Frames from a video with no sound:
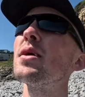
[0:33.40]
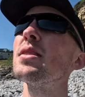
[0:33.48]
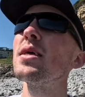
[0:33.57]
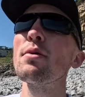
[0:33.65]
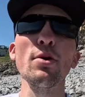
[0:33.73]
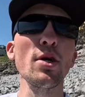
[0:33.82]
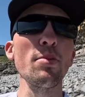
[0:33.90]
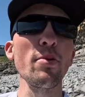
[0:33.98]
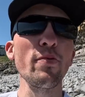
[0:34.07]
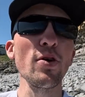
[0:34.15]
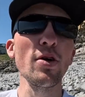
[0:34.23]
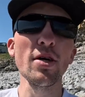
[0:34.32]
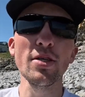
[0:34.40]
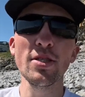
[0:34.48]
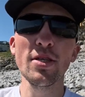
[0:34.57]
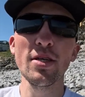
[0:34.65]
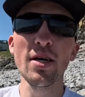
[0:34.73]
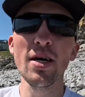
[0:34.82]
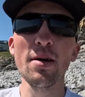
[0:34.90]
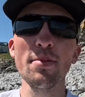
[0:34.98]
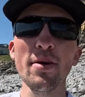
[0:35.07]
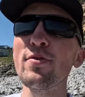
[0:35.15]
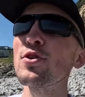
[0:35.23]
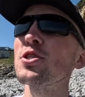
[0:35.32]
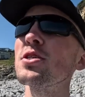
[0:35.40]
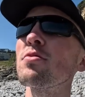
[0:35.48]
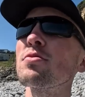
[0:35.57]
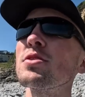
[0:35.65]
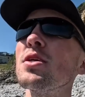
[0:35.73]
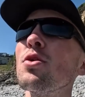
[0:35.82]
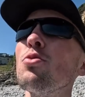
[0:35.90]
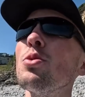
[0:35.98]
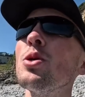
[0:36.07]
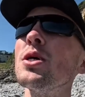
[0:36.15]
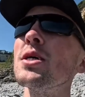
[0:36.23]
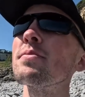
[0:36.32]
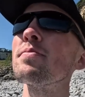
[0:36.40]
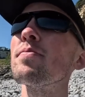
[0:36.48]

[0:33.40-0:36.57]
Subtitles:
They were here before us. They're fishing down to low water.